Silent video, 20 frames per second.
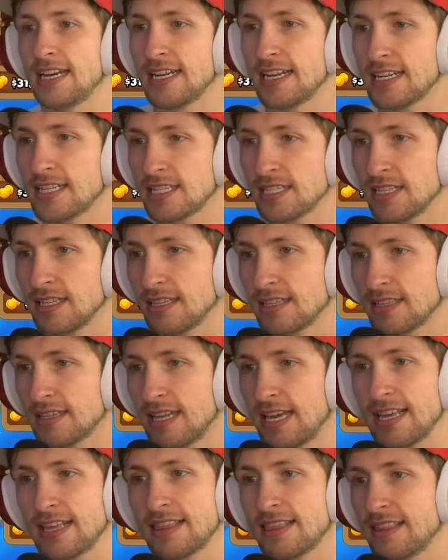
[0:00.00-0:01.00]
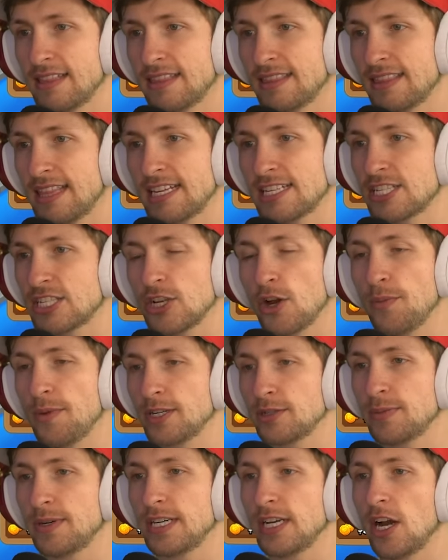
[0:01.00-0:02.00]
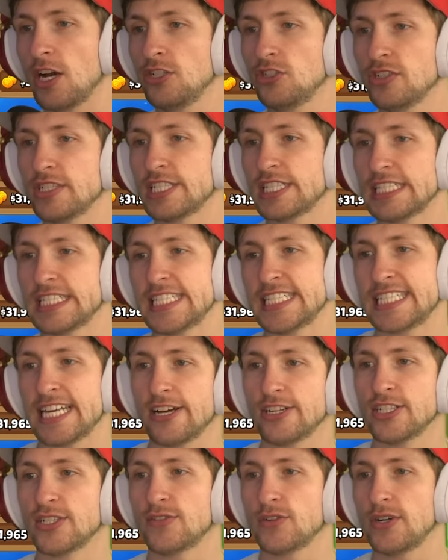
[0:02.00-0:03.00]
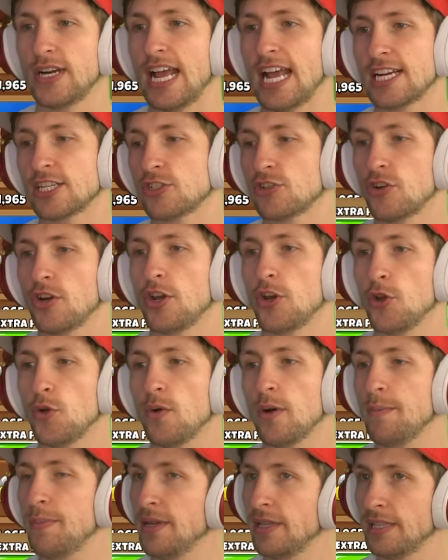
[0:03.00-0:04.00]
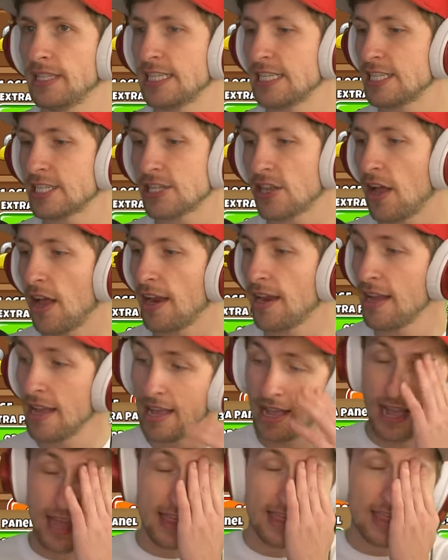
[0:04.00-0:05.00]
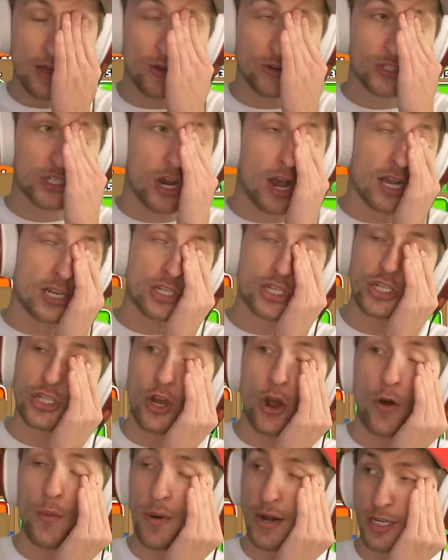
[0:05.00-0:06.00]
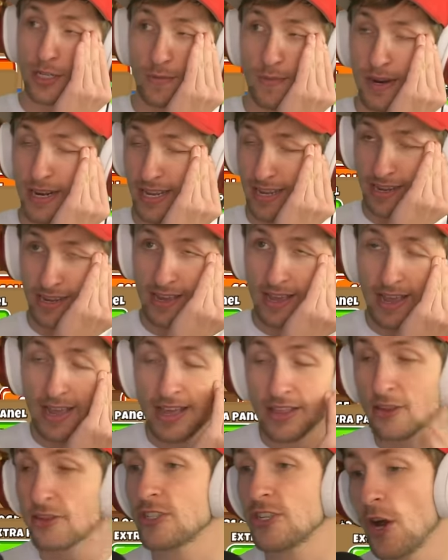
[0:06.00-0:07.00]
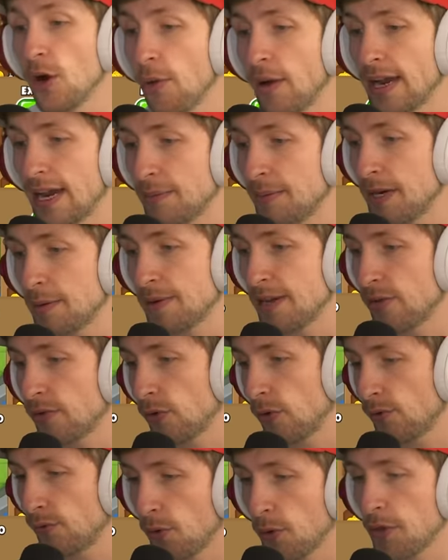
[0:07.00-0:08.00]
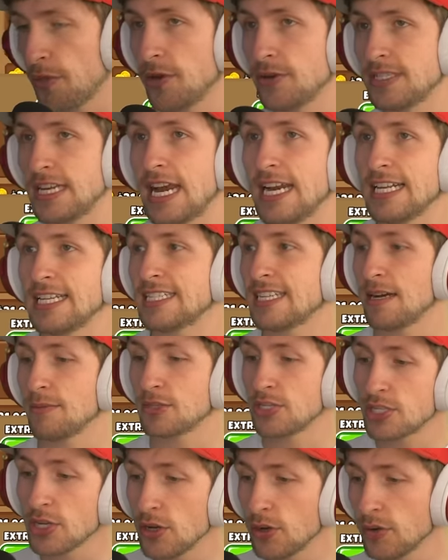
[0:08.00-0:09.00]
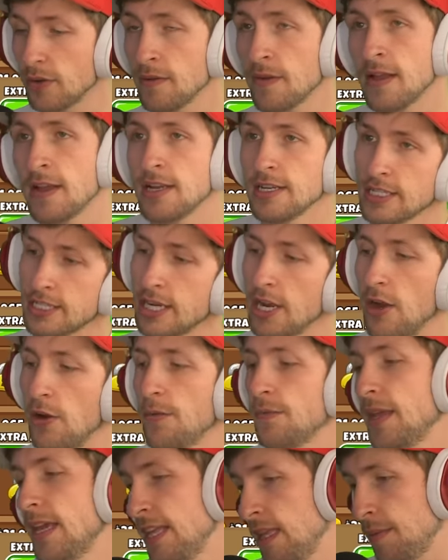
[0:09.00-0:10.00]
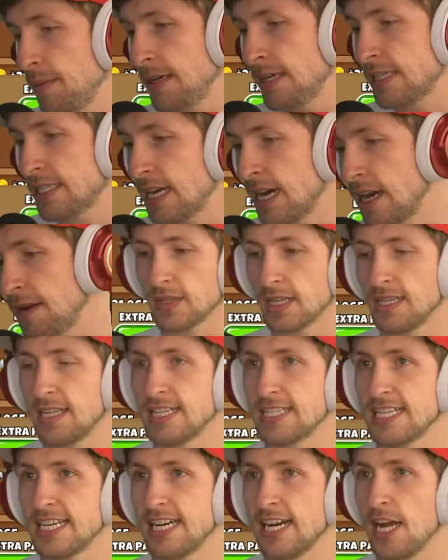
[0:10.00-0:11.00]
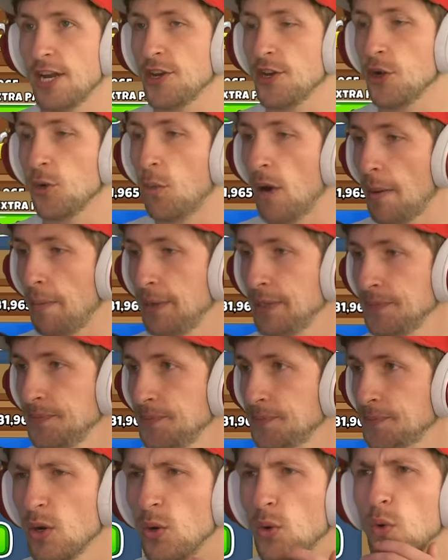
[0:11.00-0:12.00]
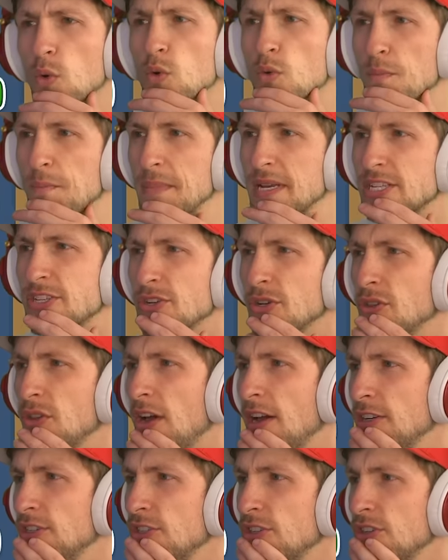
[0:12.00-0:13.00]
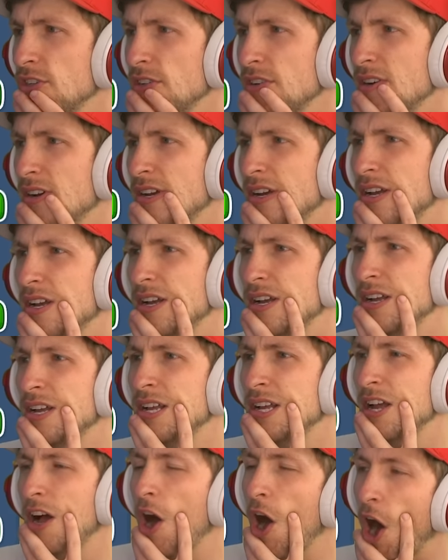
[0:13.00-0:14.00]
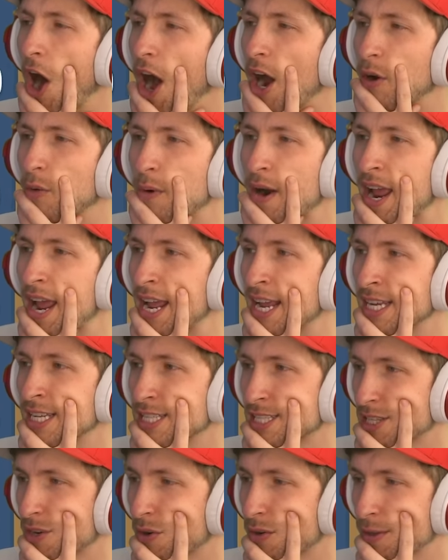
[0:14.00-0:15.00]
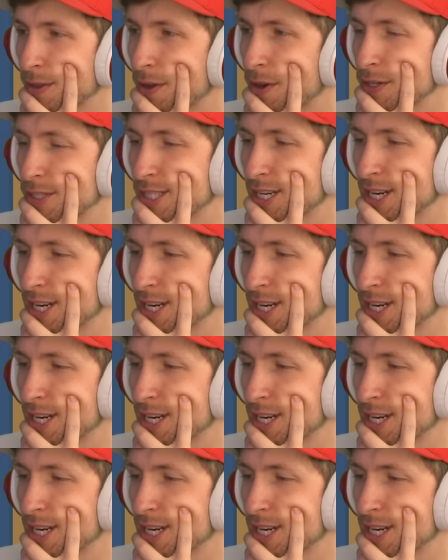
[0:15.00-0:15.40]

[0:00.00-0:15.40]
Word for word: that's, like, that's so much money. 160000 for an extra new ability slot? Those cost so much money. There's no way I'm going to be able to afford those anytime soon. So, in the meantime, let's get a new weapon. Ooh, missile launcher, hot rangs, or large